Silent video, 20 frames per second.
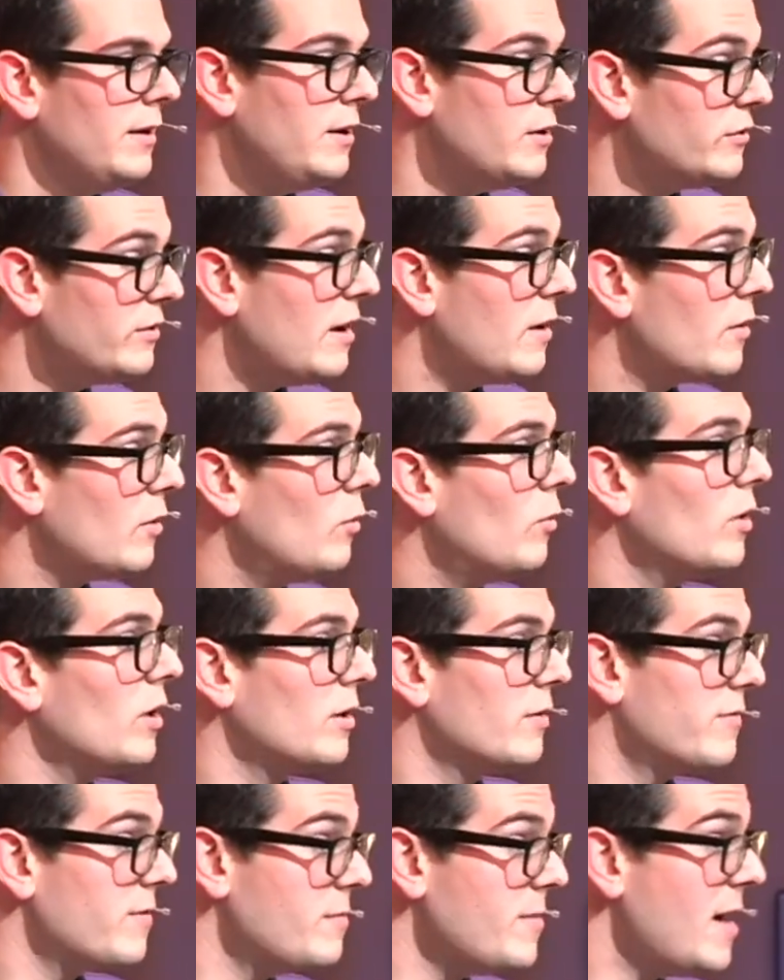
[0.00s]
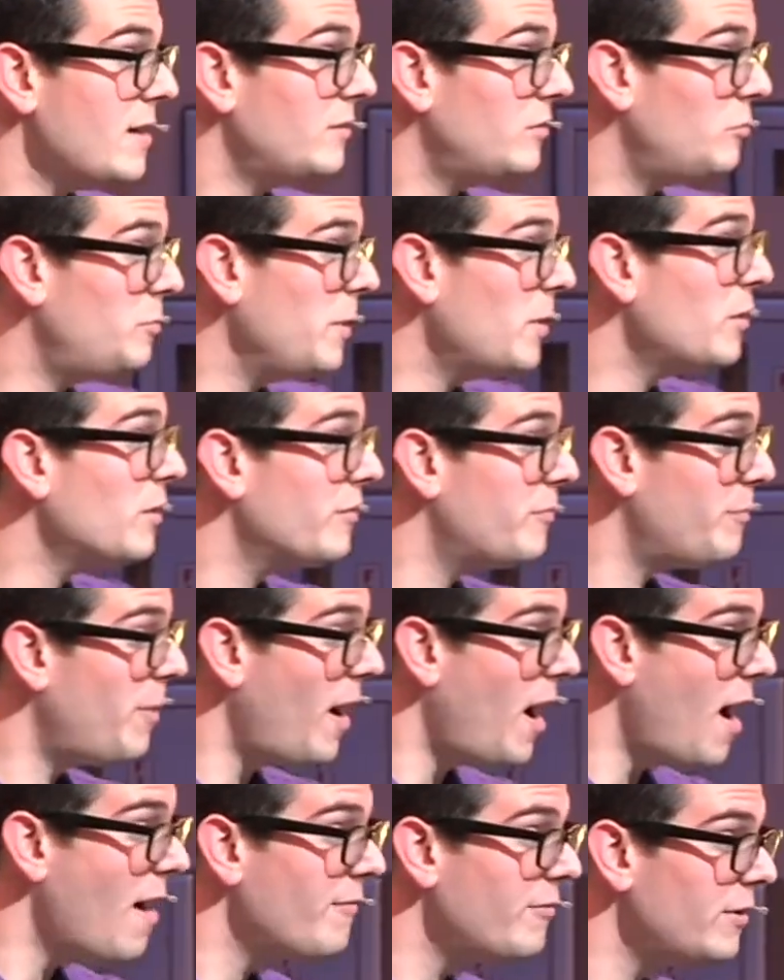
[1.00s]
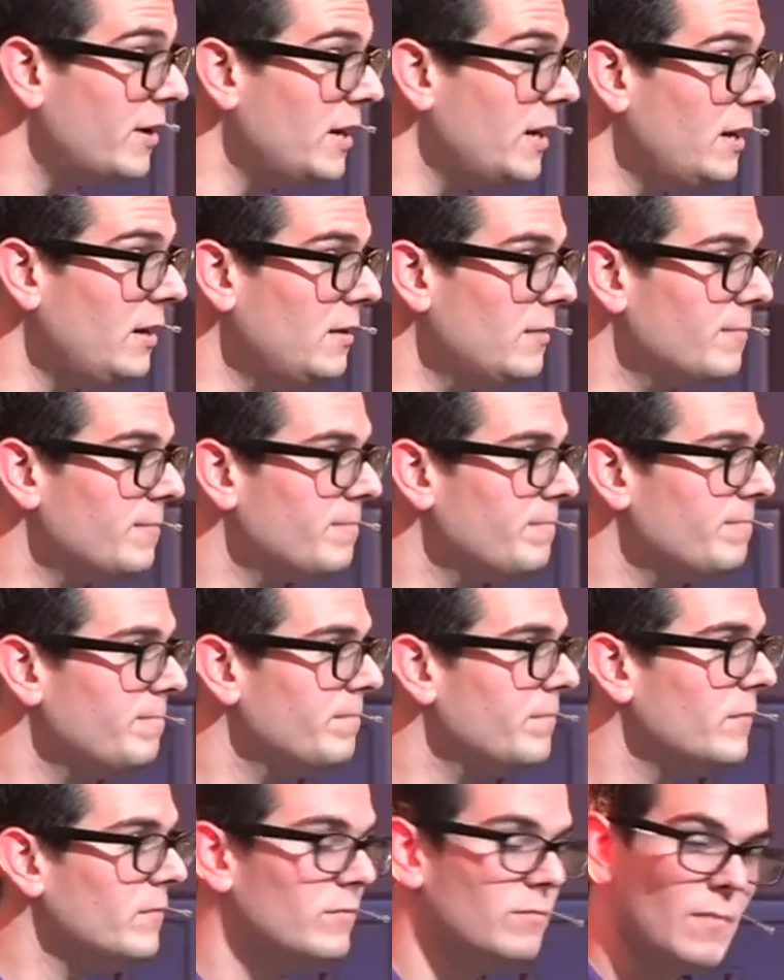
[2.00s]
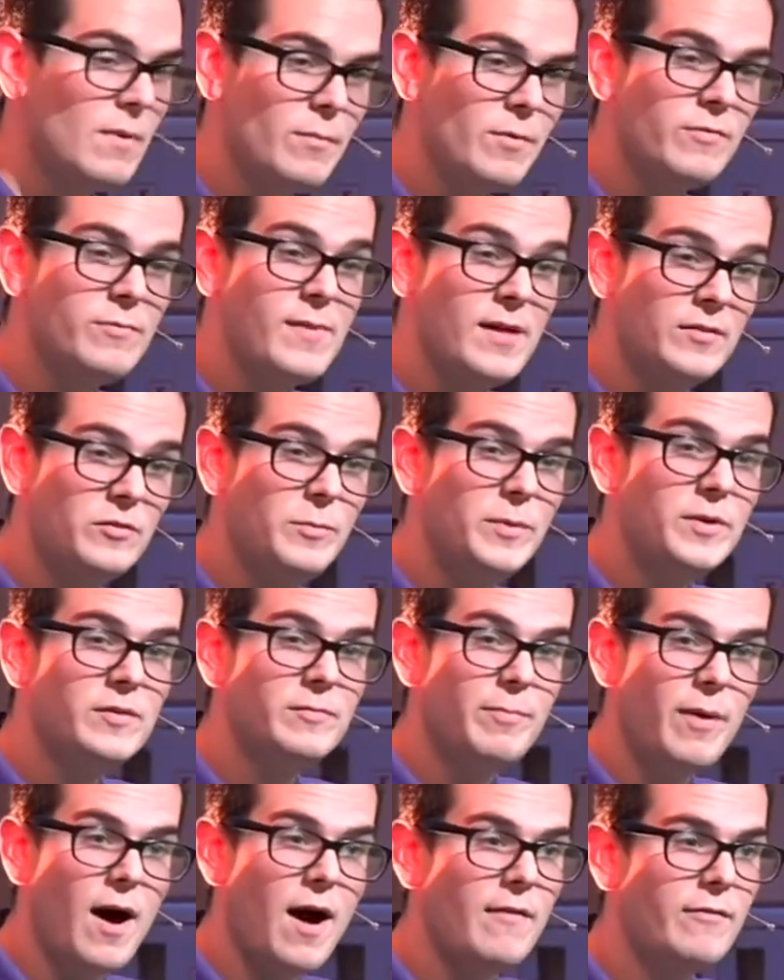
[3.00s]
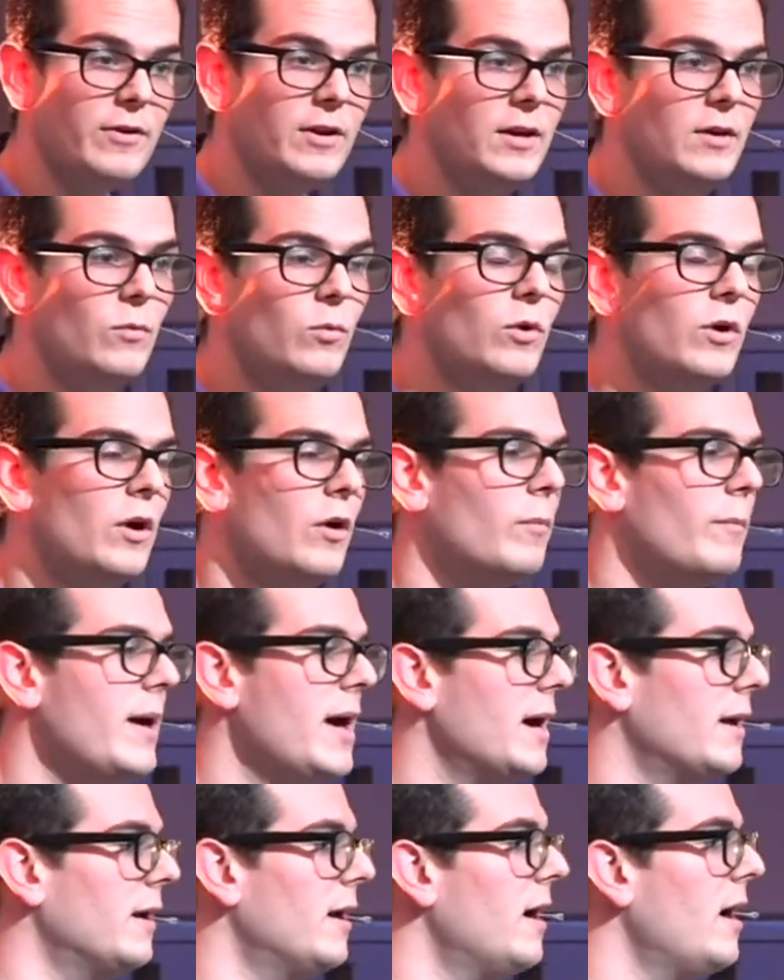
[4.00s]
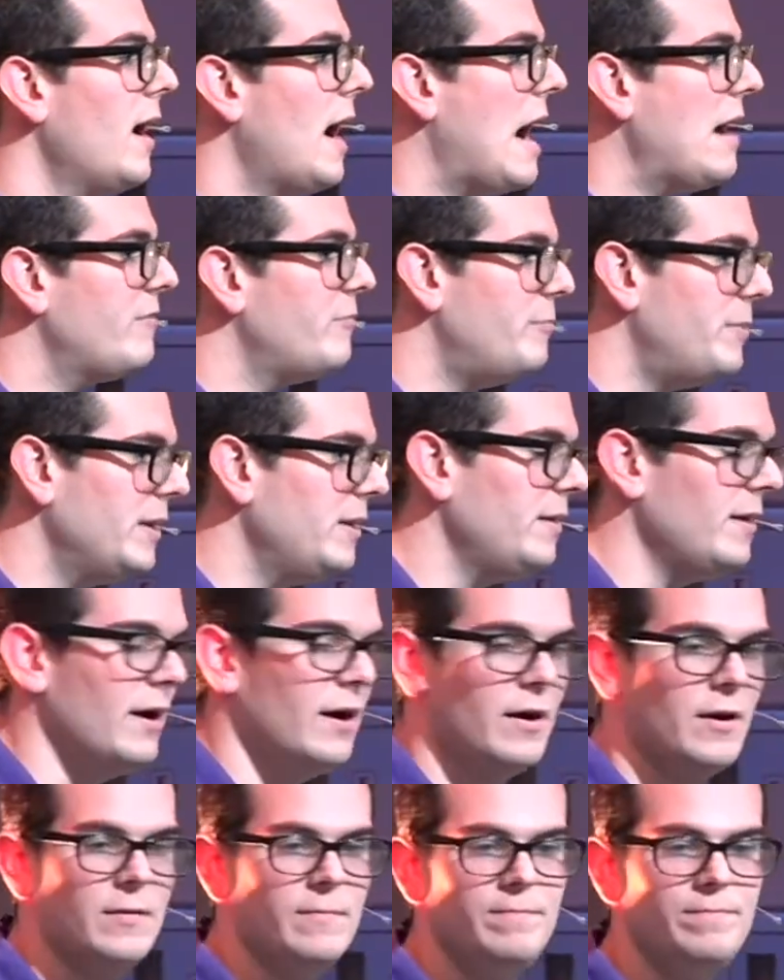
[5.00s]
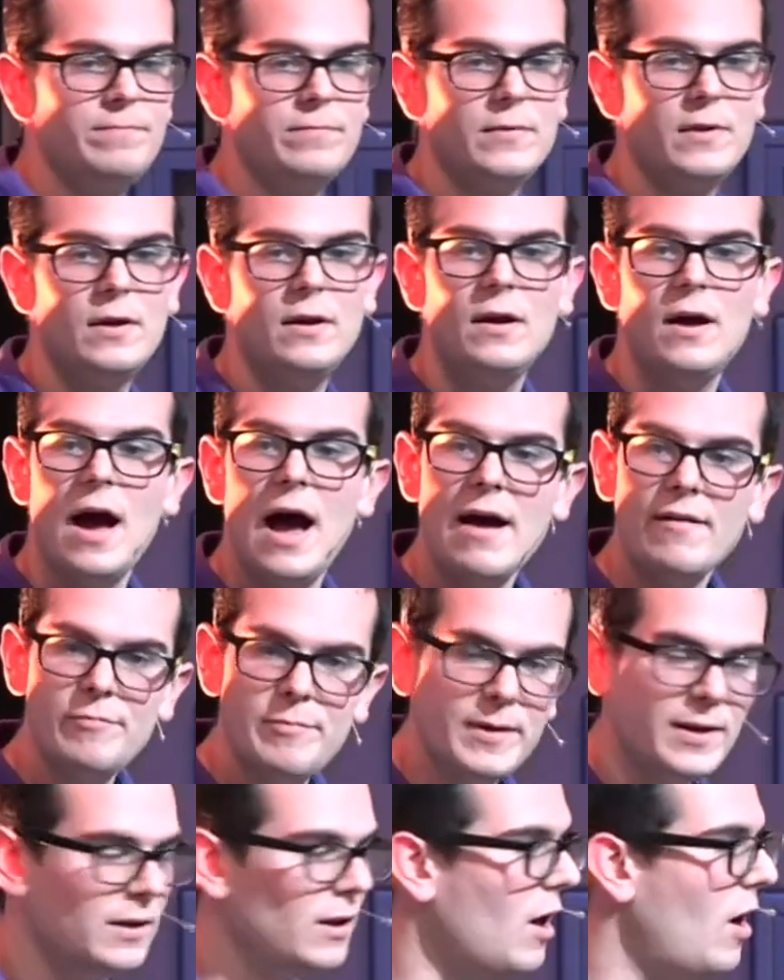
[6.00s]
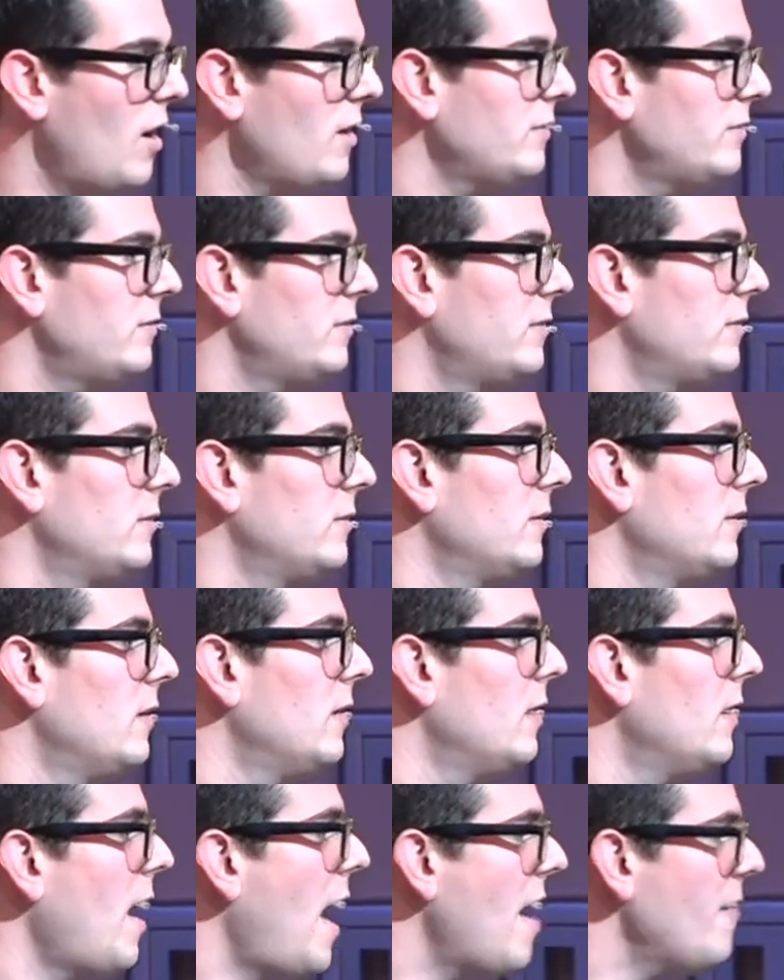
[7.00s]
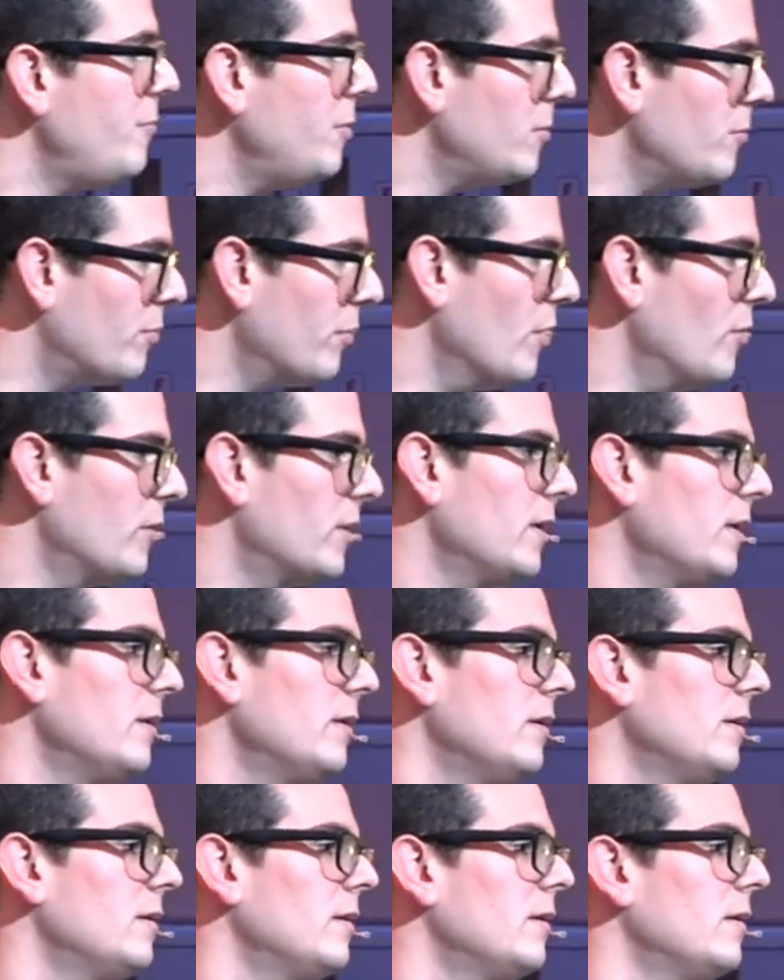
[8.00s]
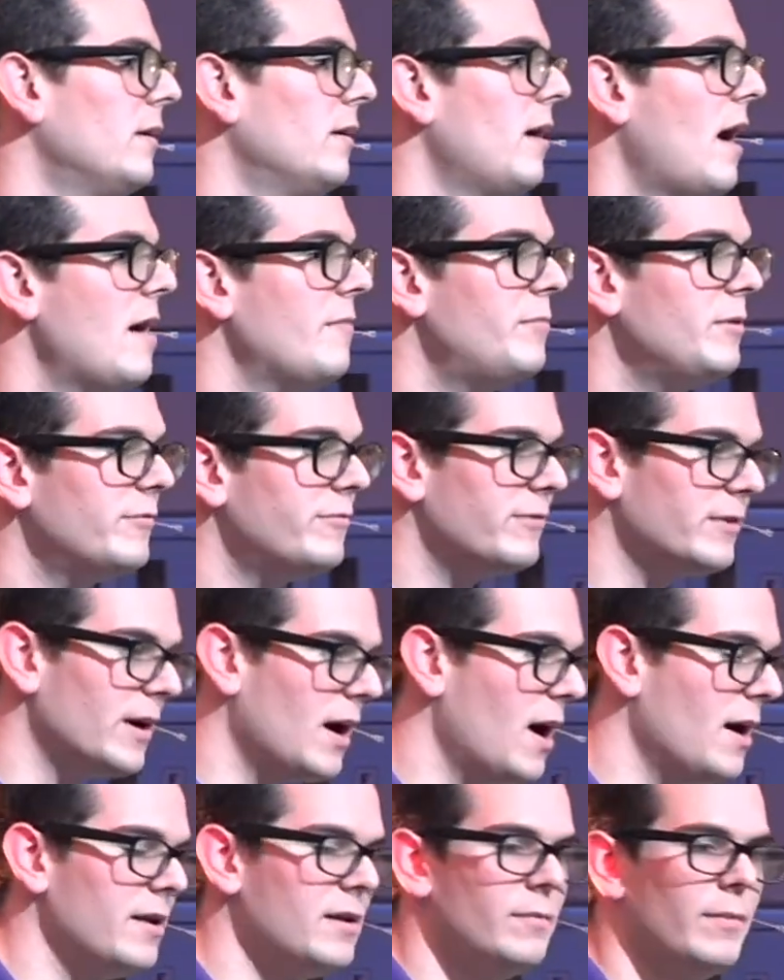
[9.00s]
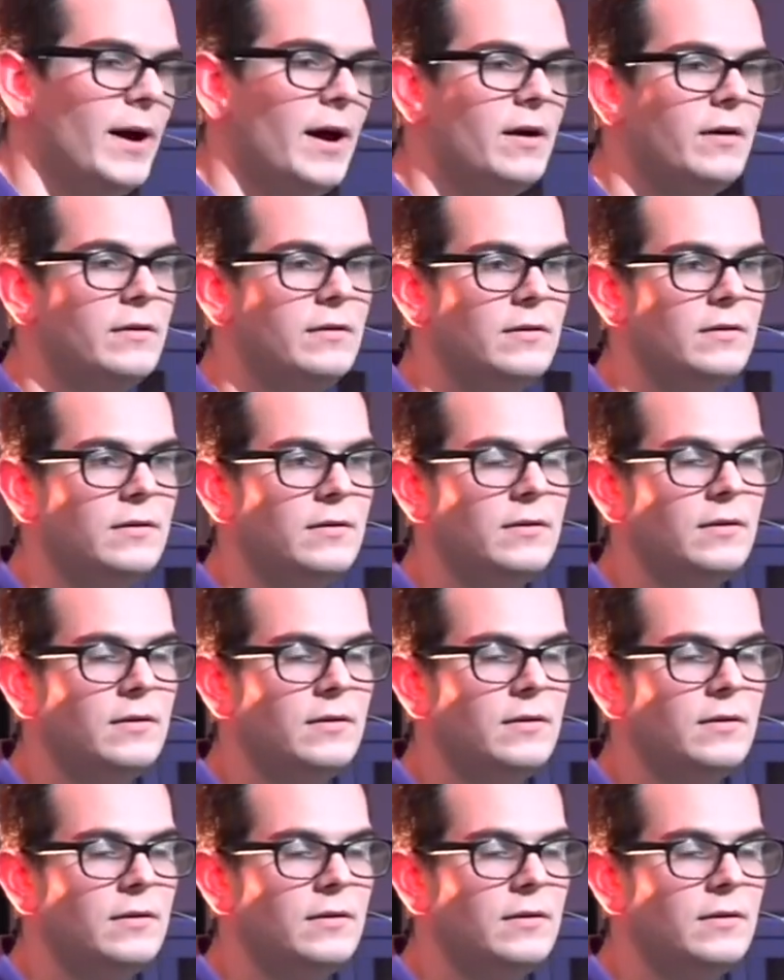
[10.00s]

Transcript: Here's how it'll work. From that spirit of poverty, we'll go, man, I've been there. I've been lost. I've been broken. I've been forgotten about.